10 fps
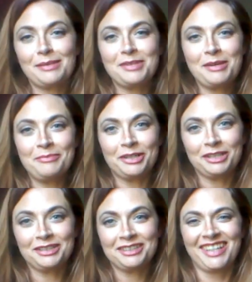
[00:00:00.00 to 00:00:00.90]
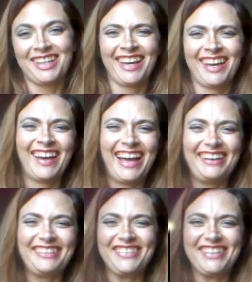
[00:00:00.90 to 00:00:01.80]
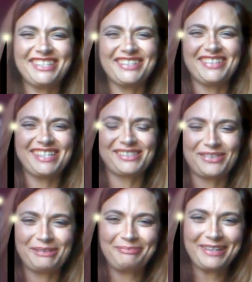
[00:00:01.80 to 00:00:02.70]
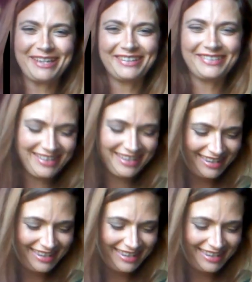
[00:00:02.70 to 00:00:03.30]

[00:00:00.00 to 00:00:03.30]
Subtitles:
September. What are we doing, Scorpio?